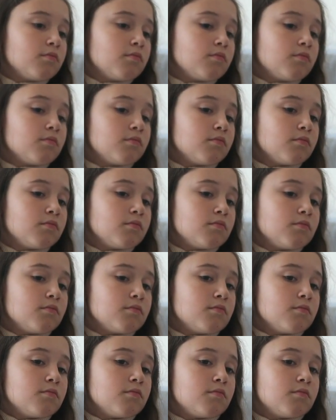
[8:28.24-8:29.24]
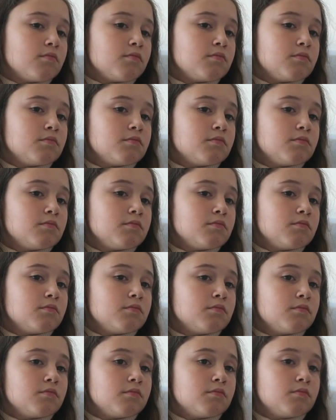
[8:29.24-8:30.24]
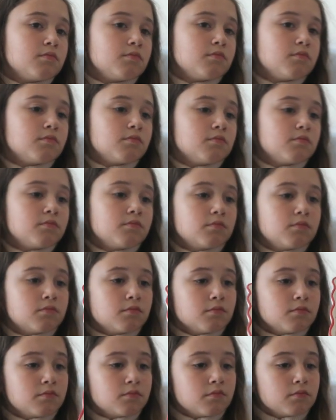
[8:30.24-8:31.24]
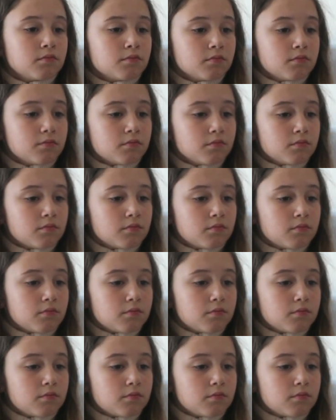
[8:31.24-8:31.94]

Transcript: No words are spoken by the person on screen.